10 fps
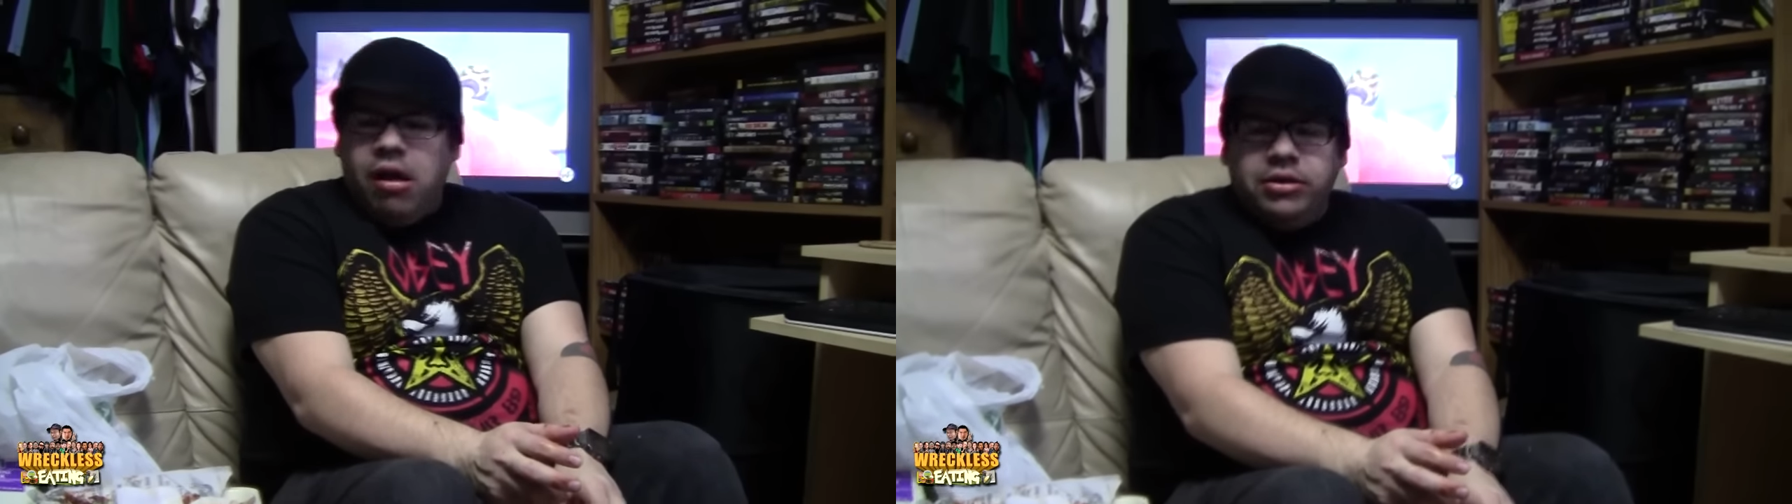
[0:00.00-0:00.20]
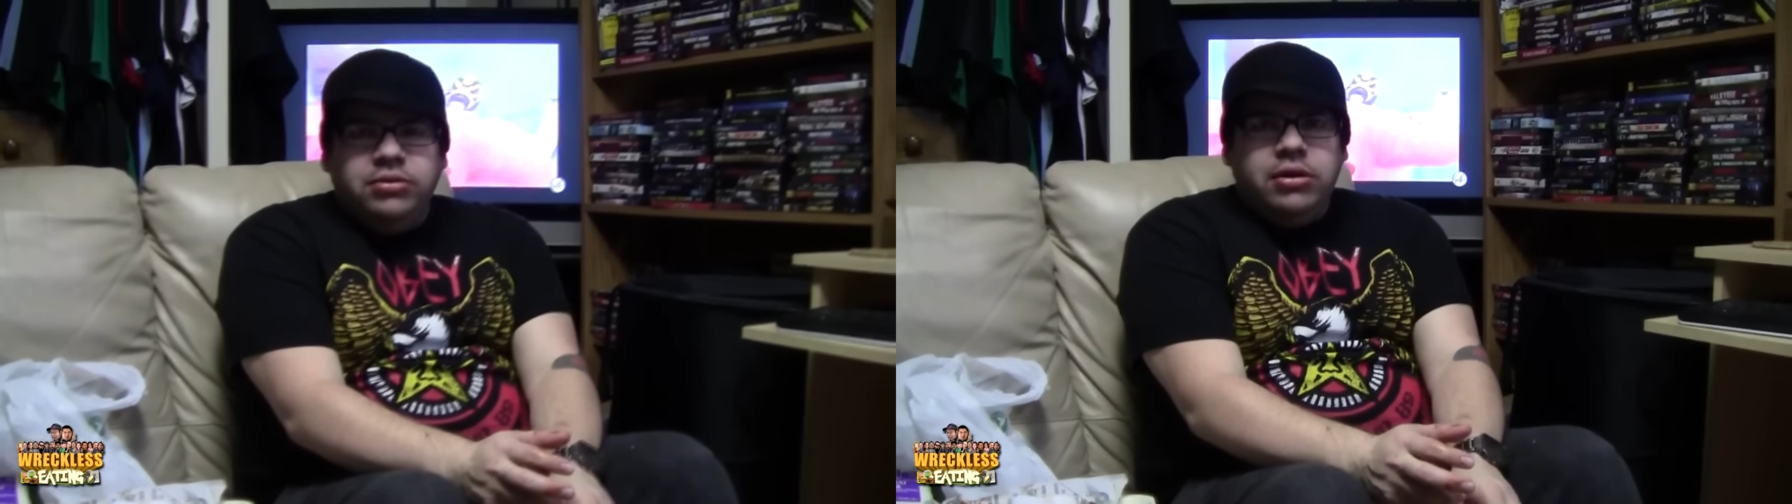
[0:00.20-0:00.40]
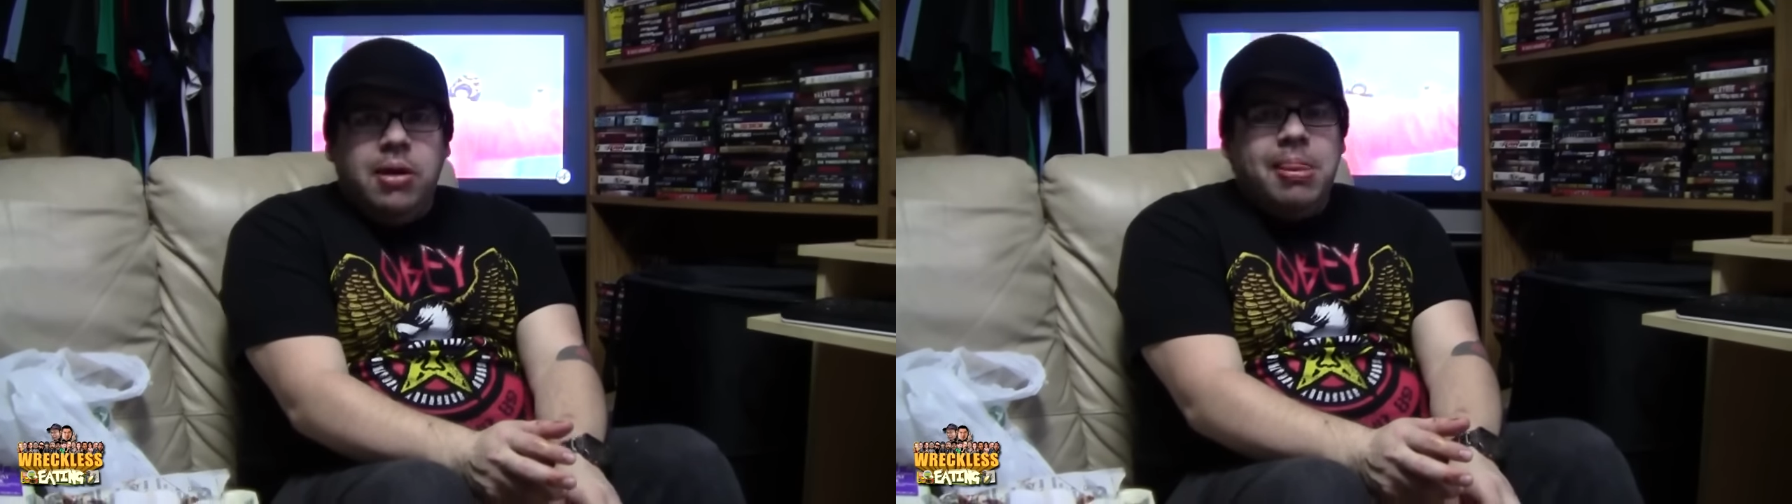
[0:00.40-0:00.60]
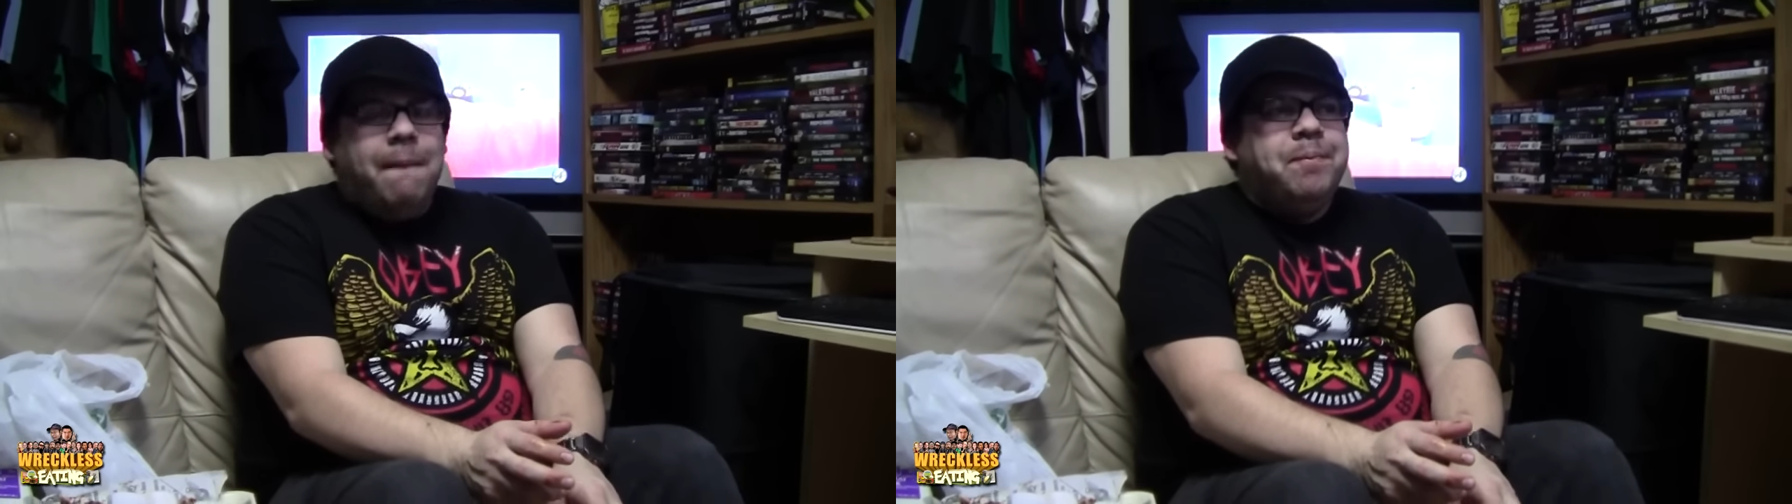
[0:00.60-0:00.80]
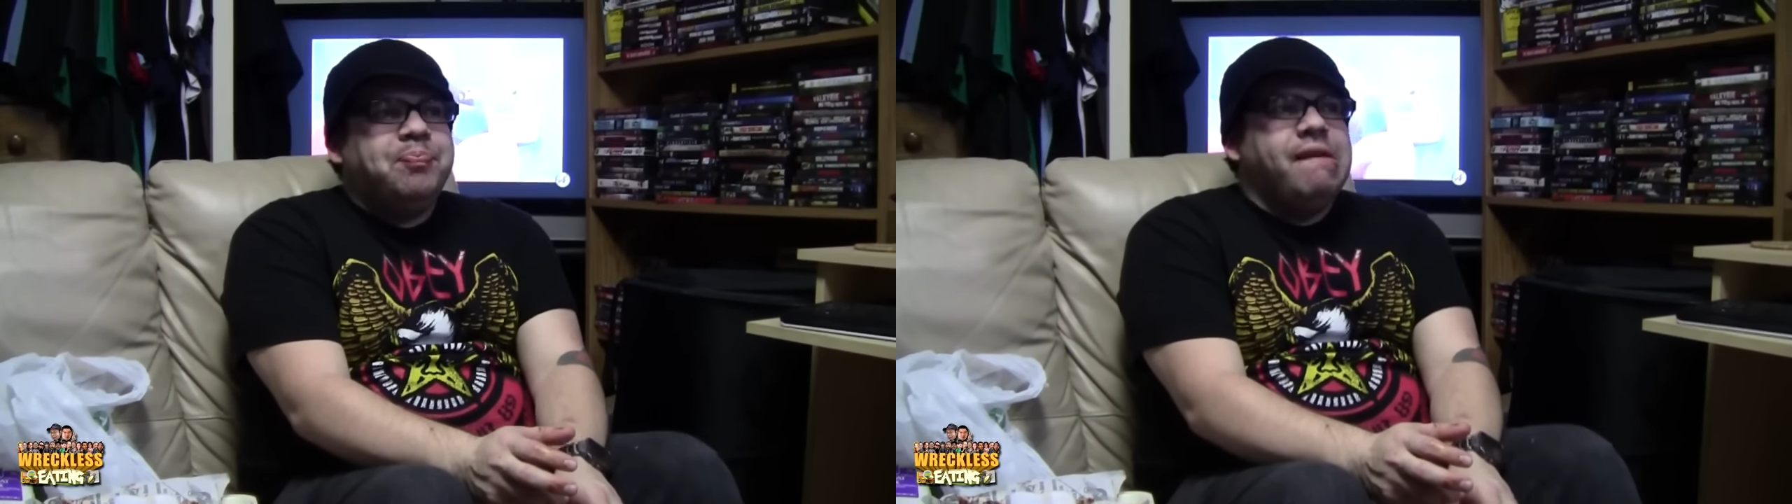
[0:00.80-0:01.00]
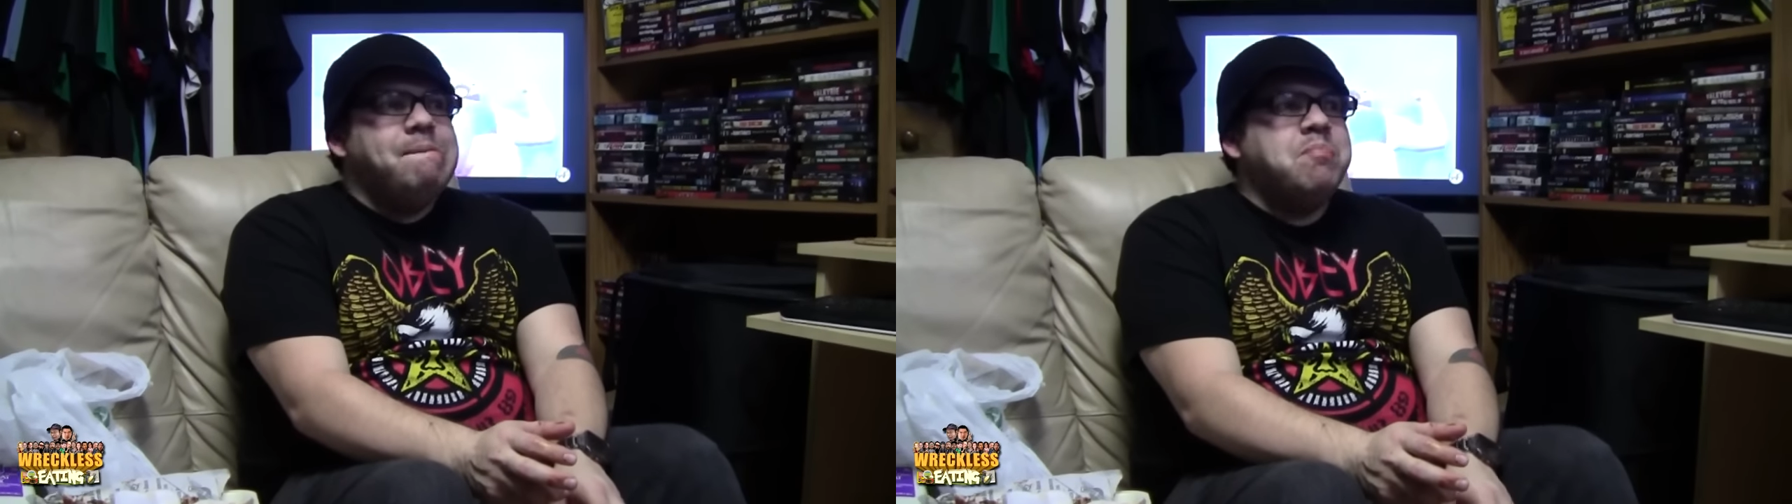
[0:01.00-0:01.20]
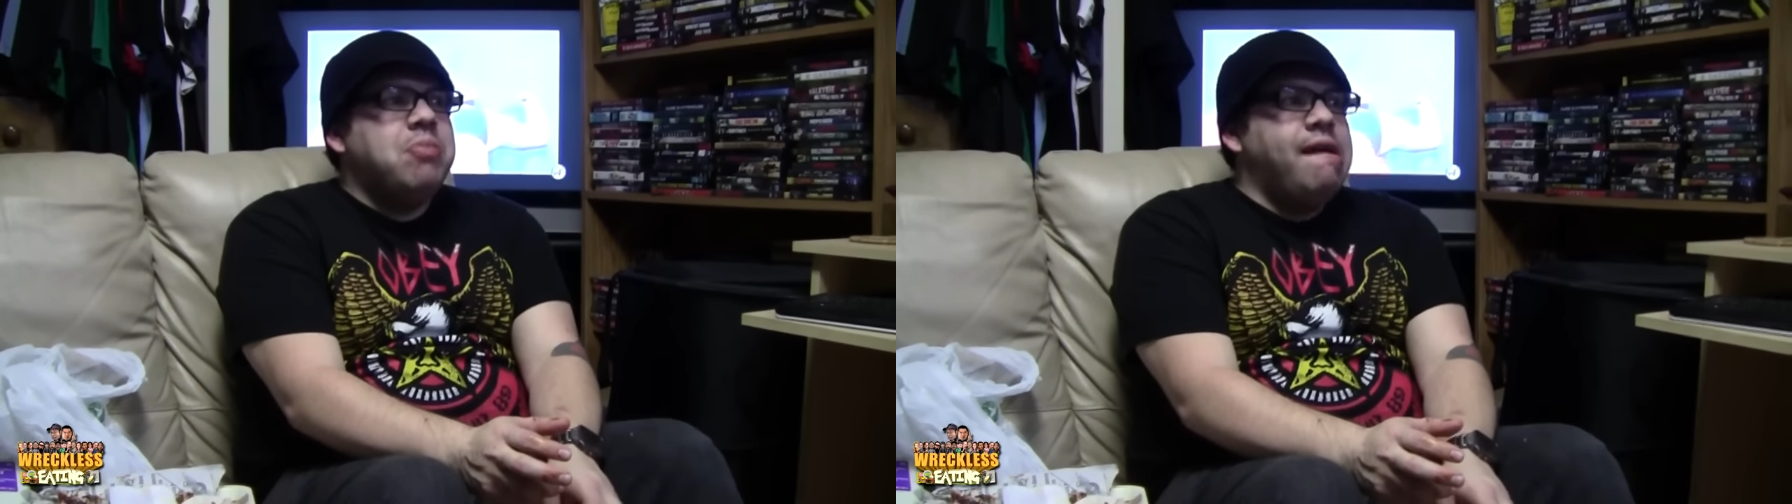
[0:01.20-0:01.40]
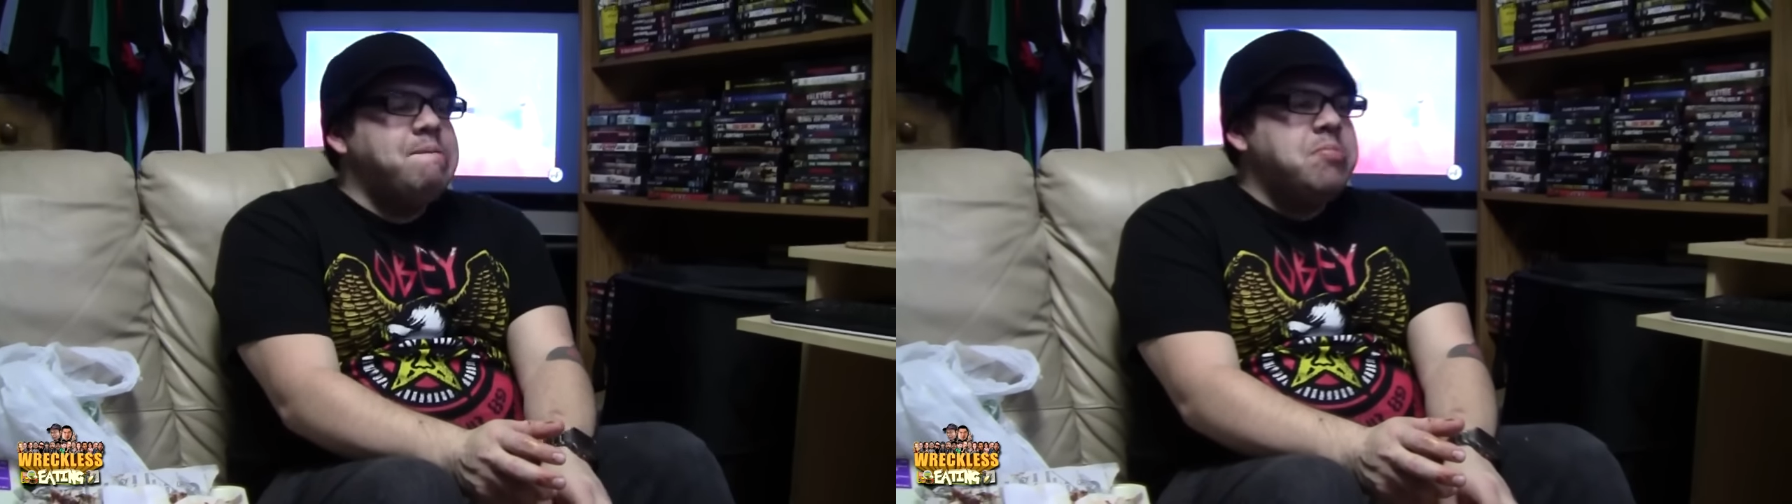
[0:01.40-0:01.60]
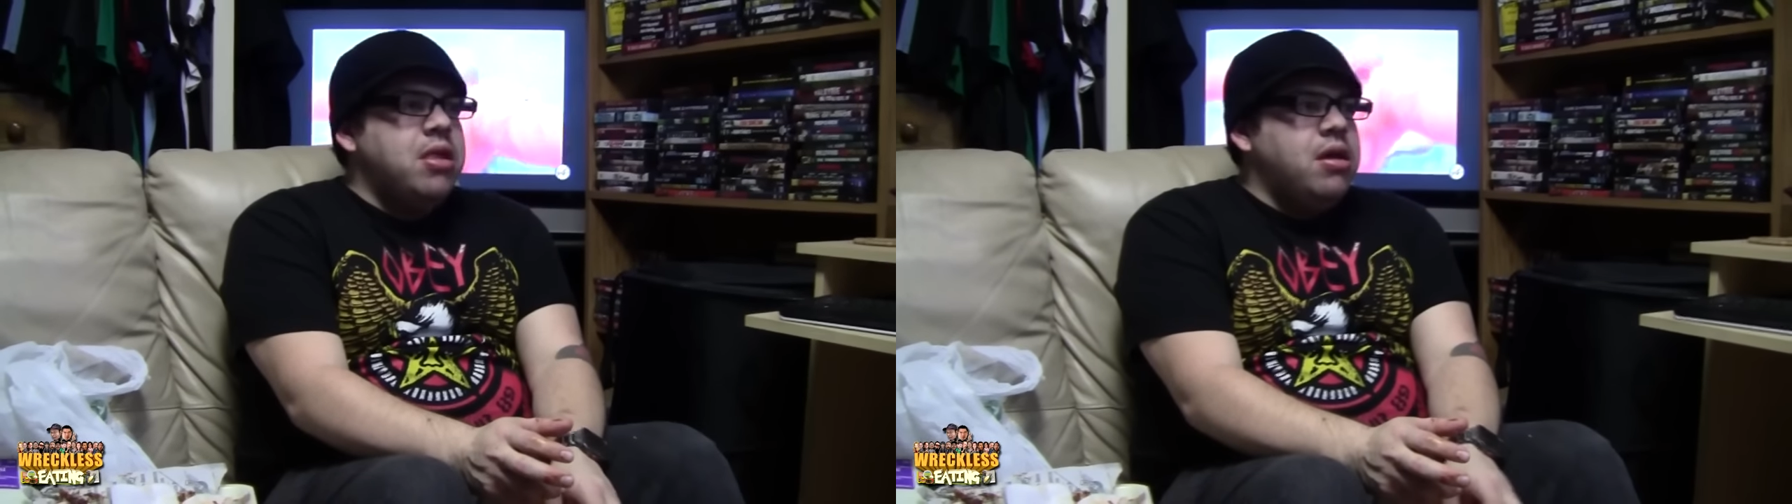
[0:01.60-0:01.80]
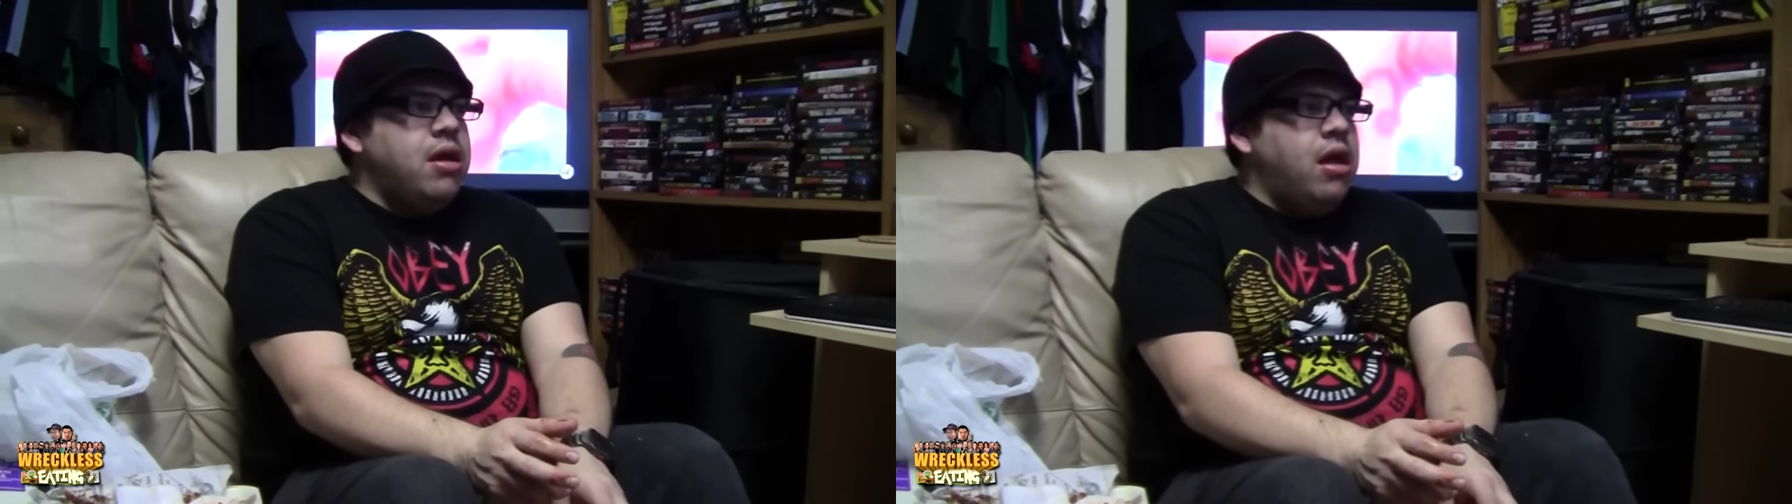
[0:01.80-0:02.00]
You want to open the thing for me? Yeah.